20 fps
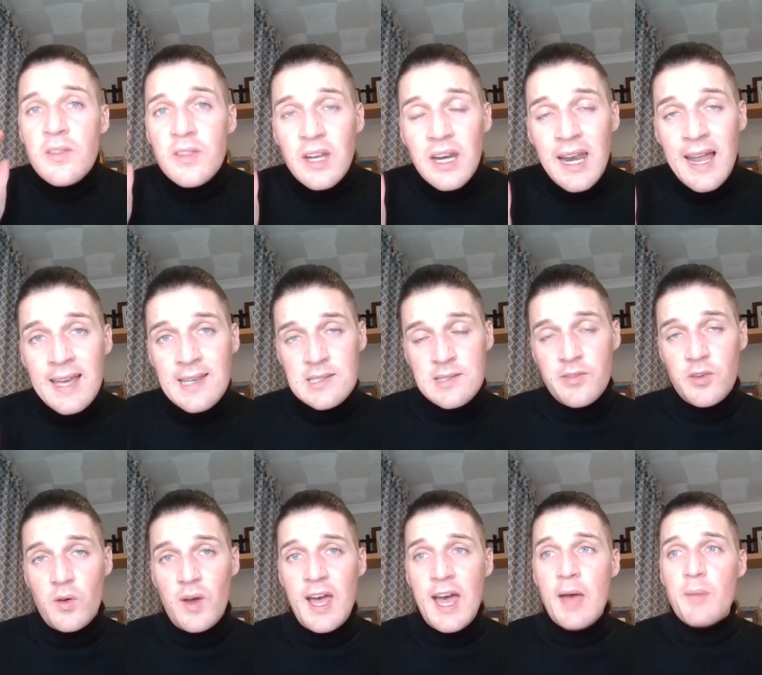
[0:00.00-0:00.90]
the length of
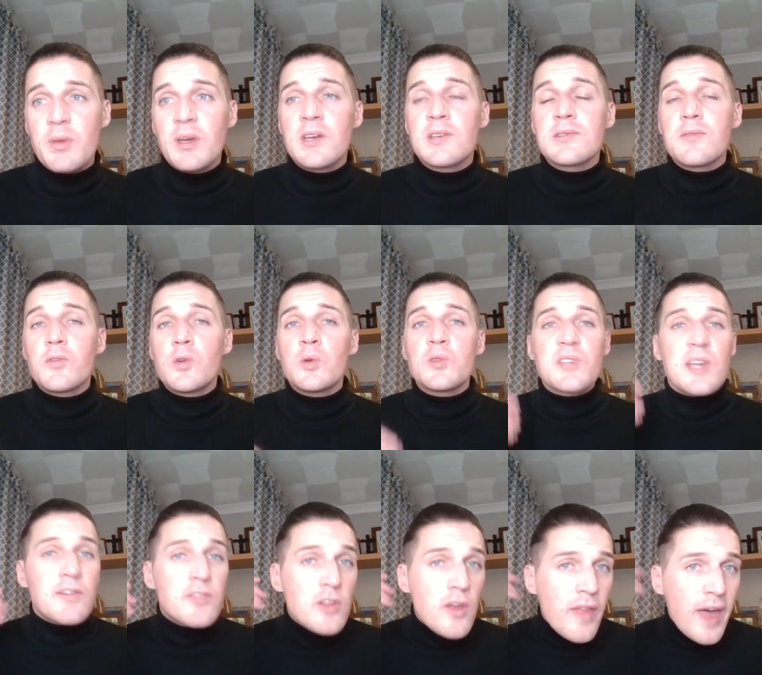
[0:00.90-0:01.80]
your hair because of course
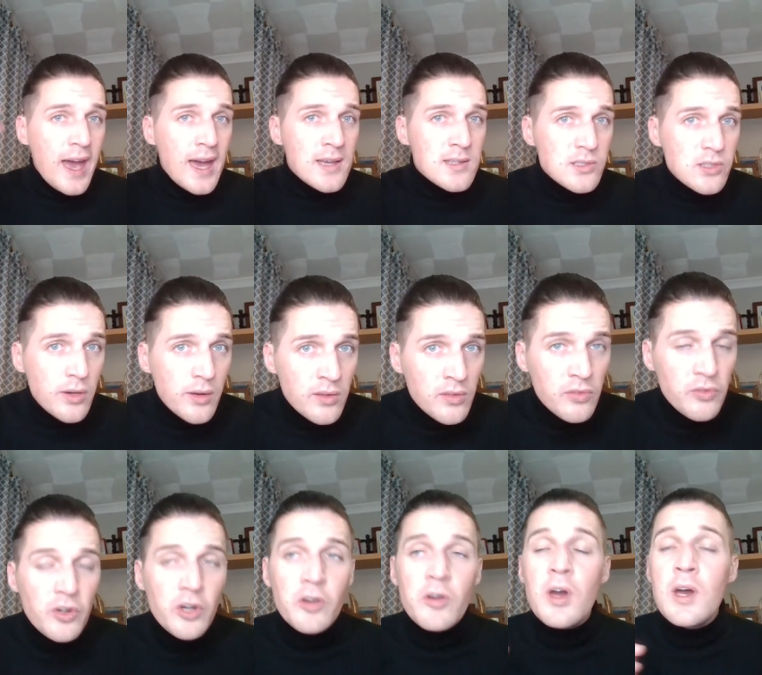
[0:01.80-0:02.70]
even though that hair's growing
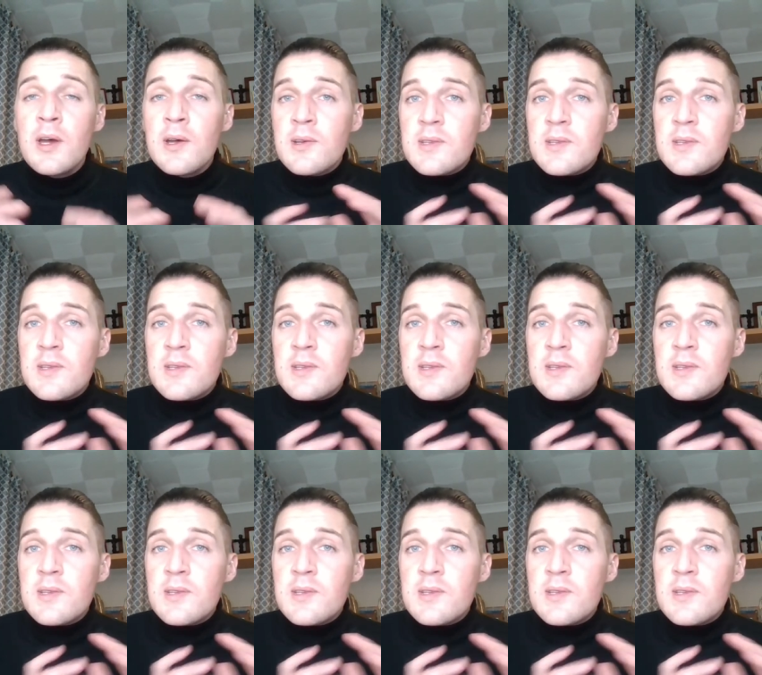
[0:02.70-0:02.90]
through